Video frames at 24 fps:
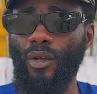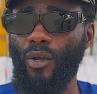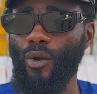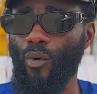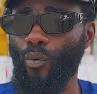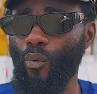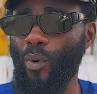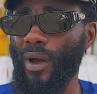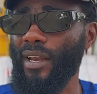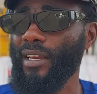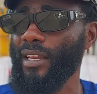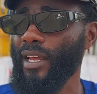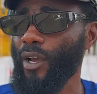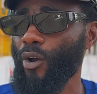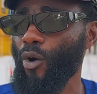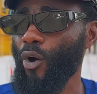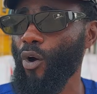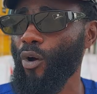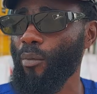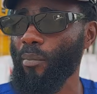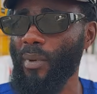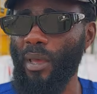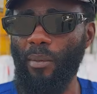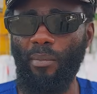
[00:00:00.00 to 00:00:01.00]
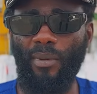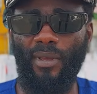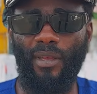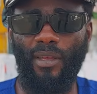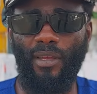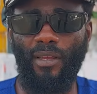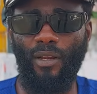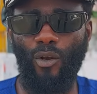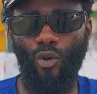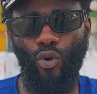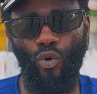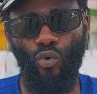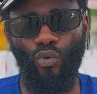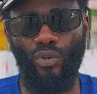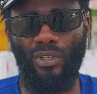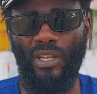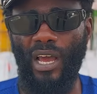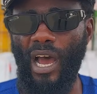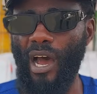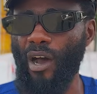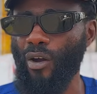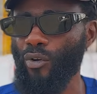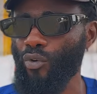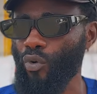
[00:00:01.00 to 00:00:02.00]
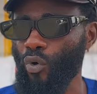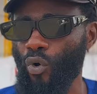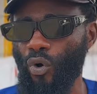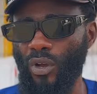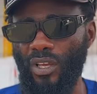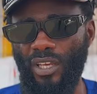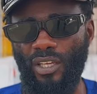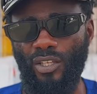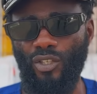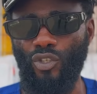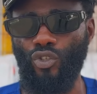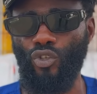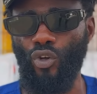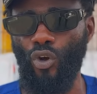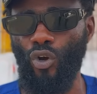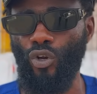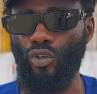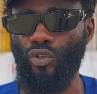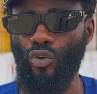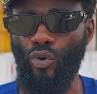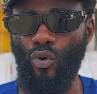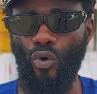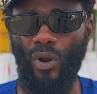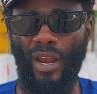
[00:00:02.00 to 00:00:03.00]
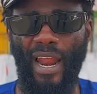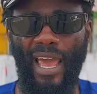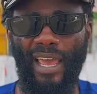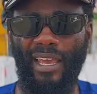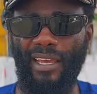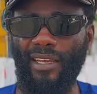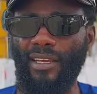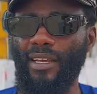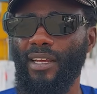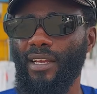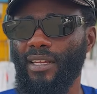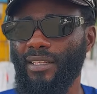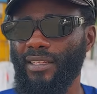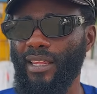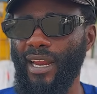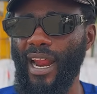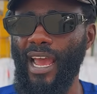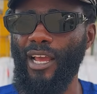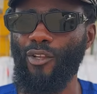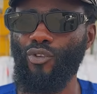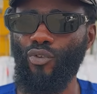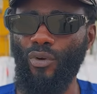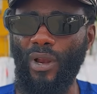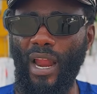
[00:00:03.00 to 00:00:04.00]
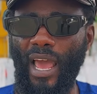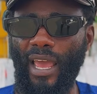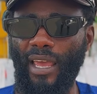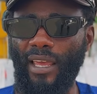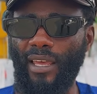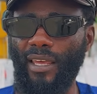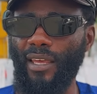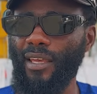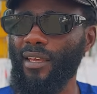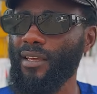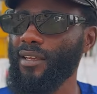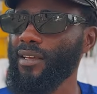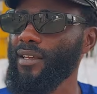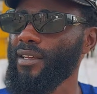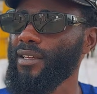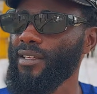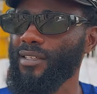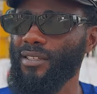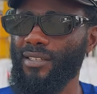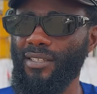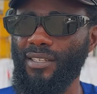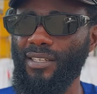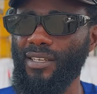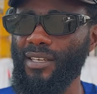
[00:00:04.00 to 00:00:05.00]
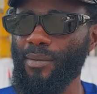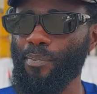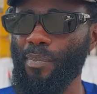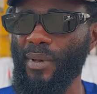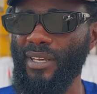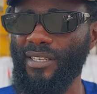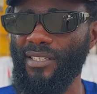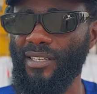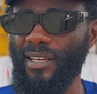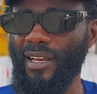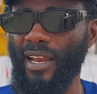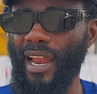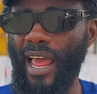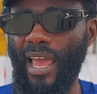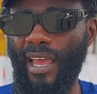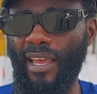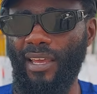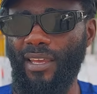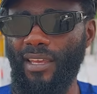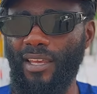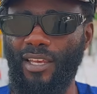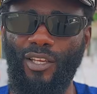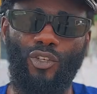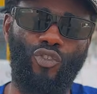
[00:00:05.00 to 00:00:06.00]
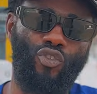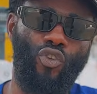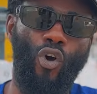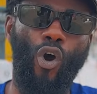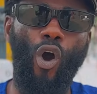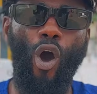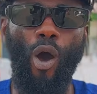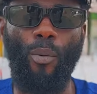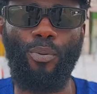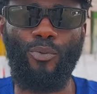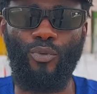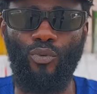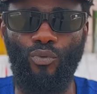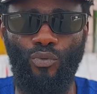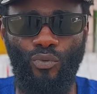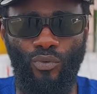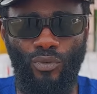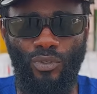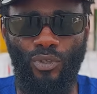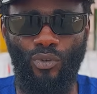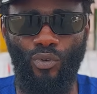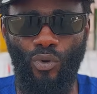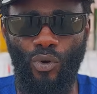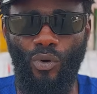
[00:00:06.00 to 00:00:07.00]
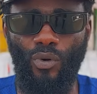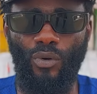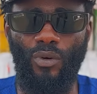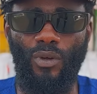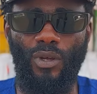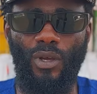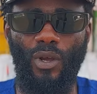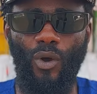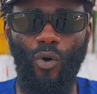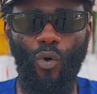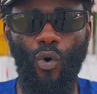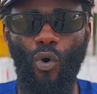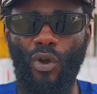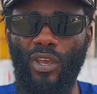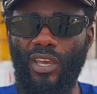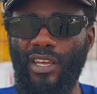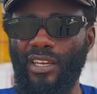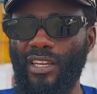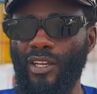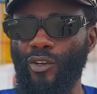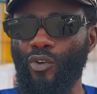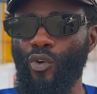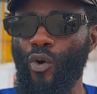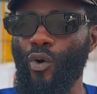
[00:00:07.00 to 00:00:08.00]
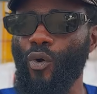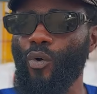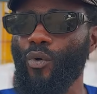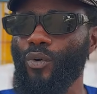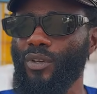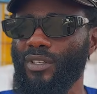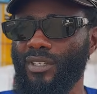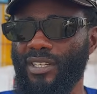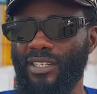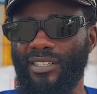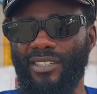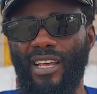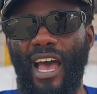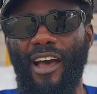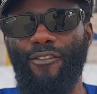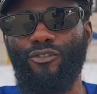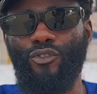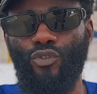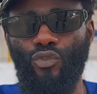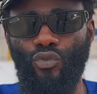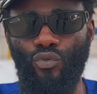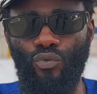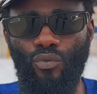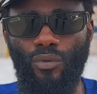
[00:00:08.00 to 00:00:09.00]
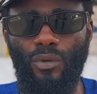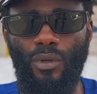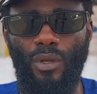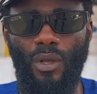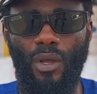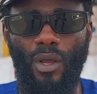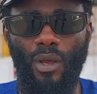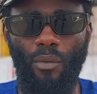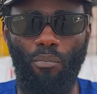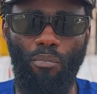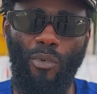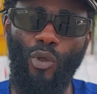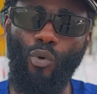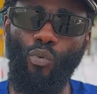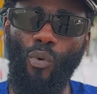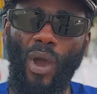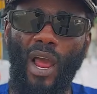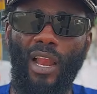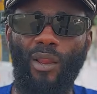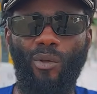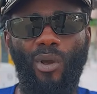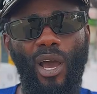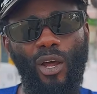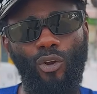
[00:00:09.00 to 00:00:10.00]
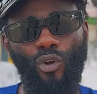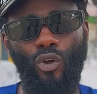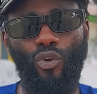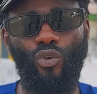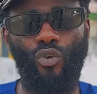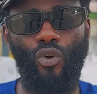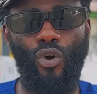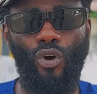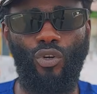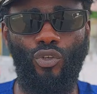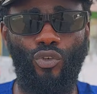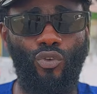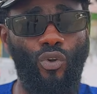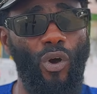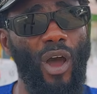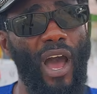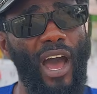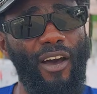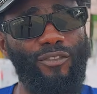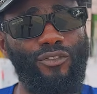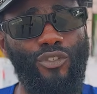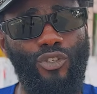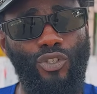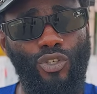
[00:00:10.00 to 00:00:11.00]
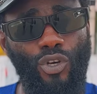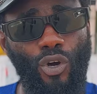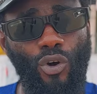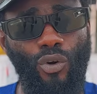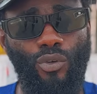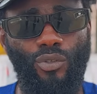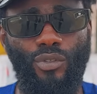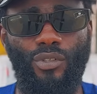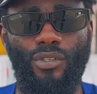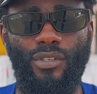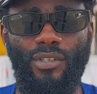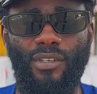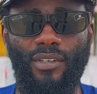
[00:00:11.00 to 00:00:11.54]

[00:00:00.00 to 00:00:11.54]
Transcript: what they call maybe look down or insult, or like try to like see person like he's not up to, you know, or he did not deserve to. Meanwhile, you are not God. You don't have to judge,